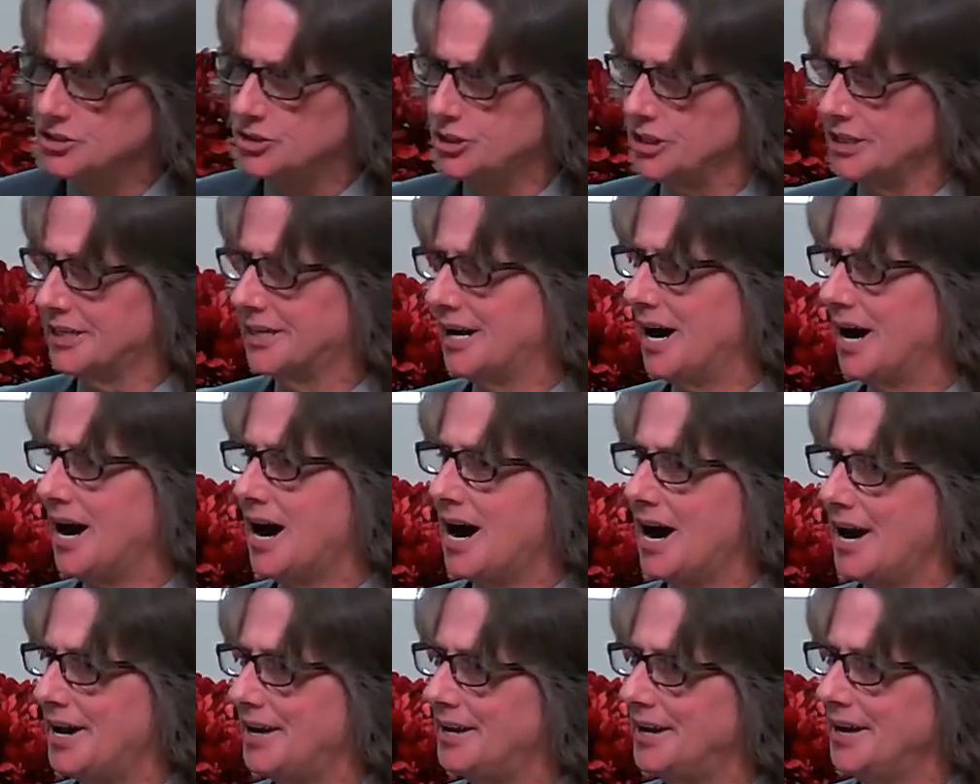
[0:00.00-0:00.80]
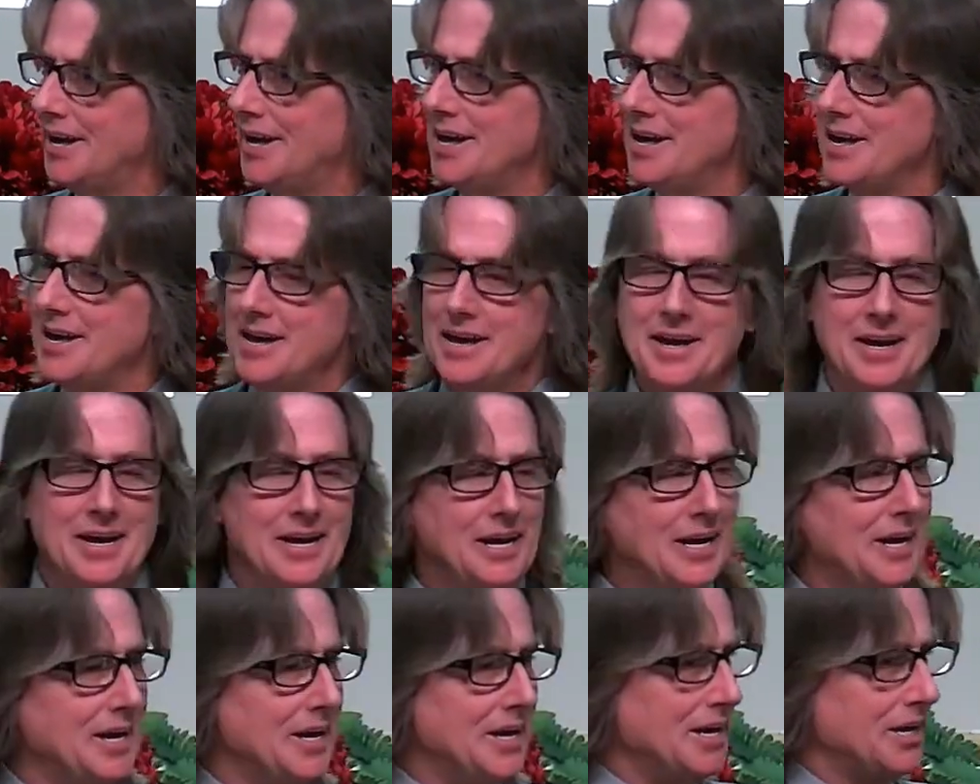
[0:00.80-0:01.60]
to God,
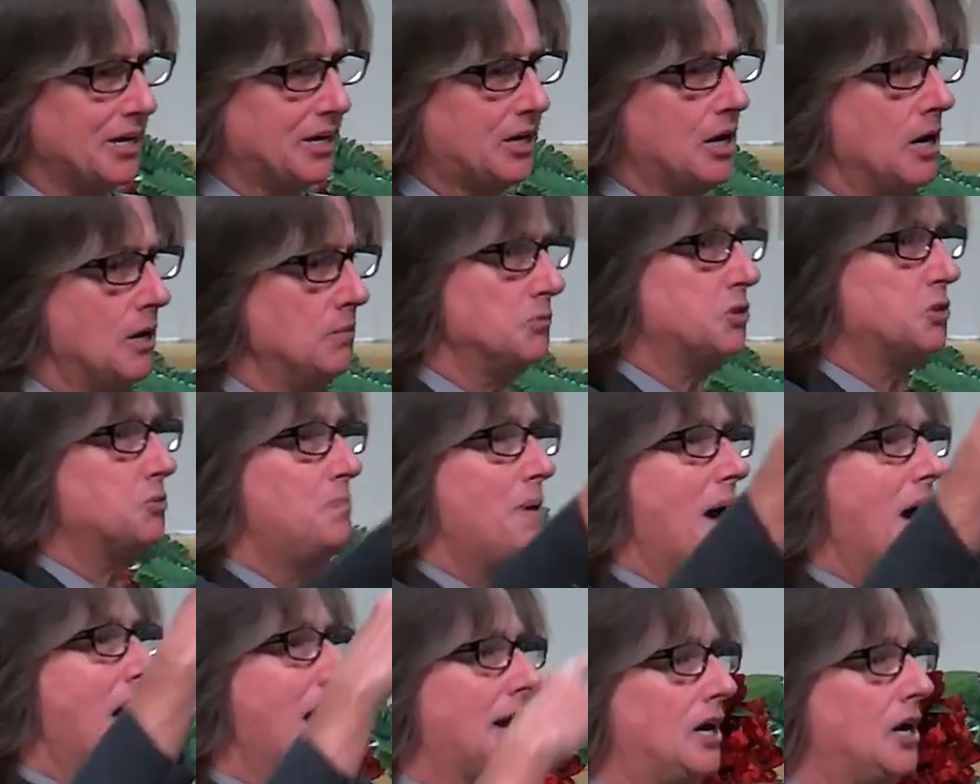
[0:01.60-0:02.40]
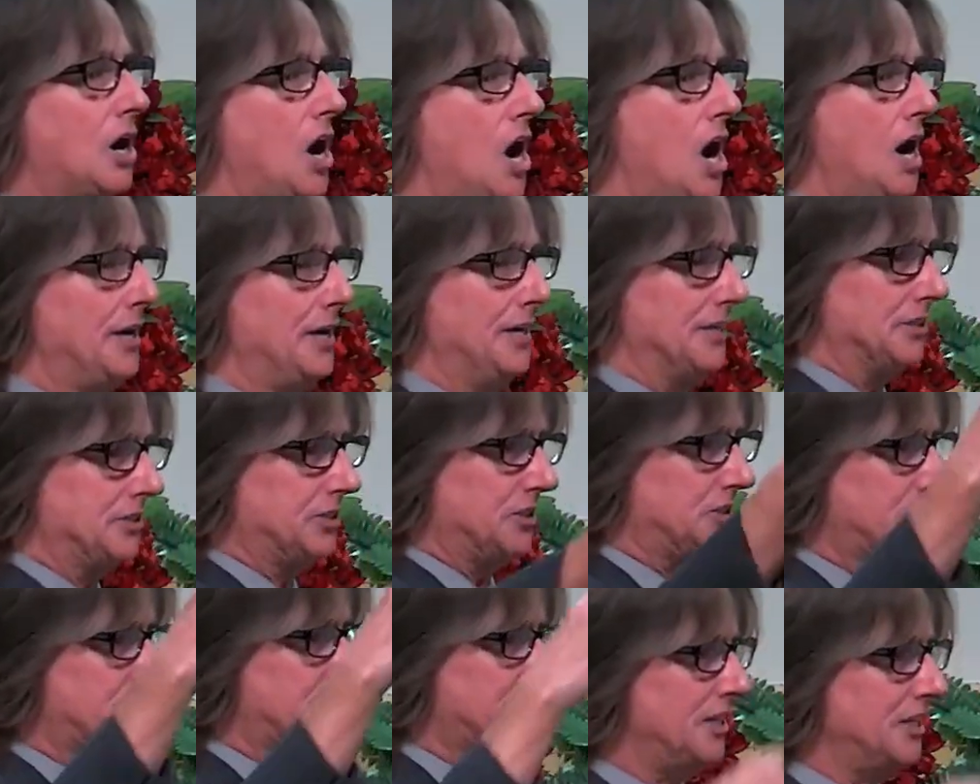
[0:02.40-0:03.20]
it comes back on us.
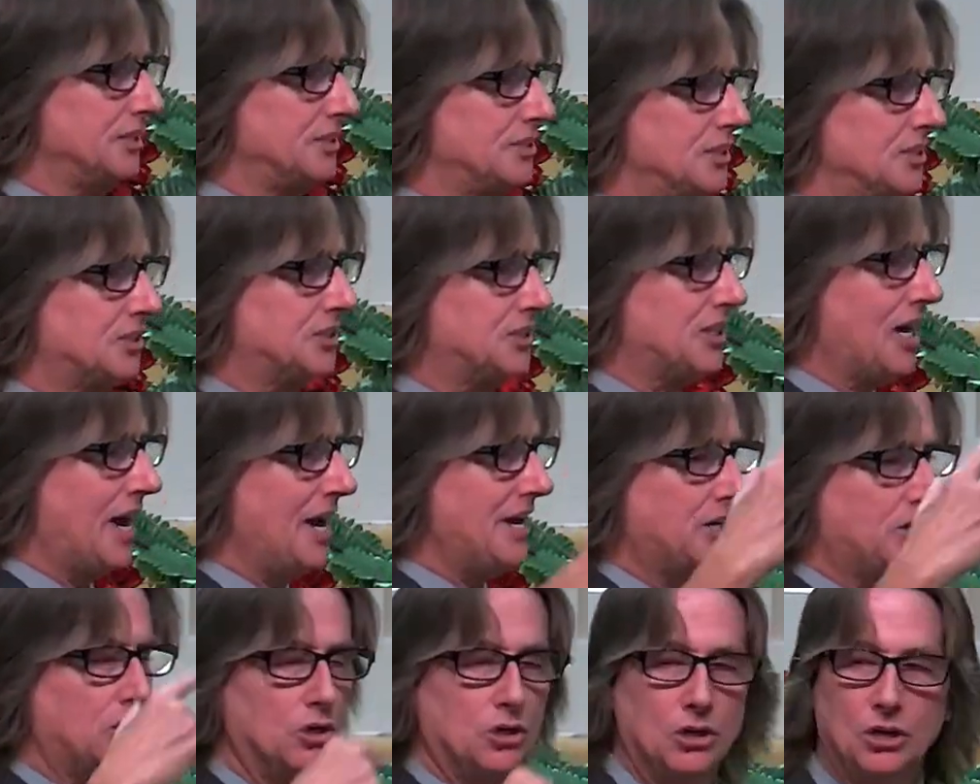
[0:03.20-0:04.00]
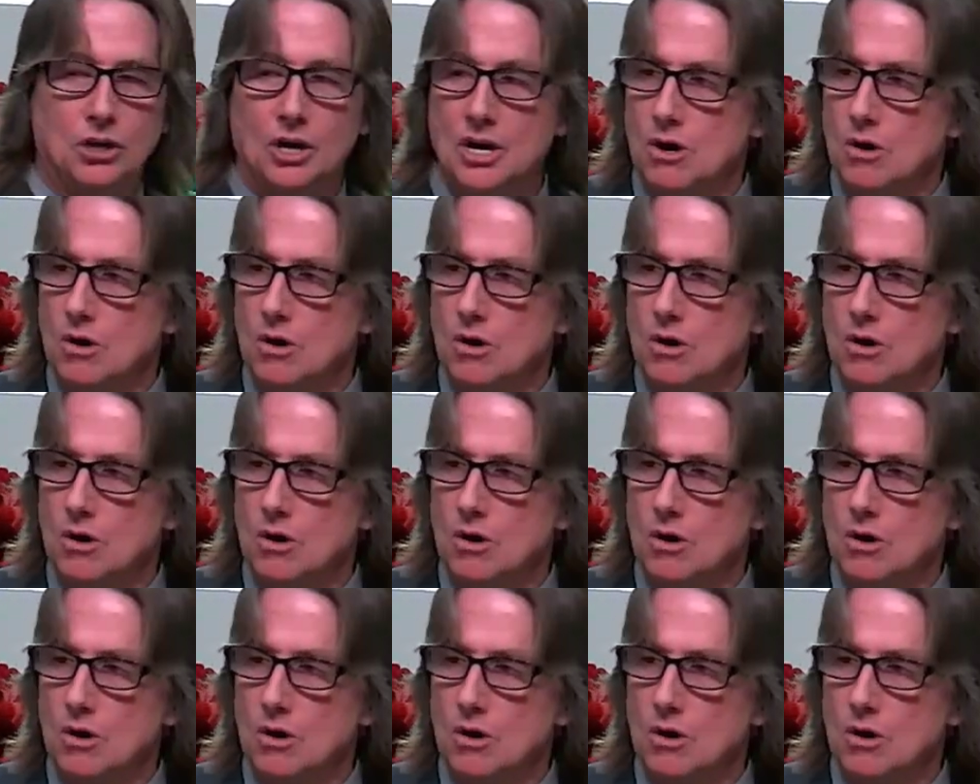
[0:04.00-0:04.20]
It's, it's a cycle.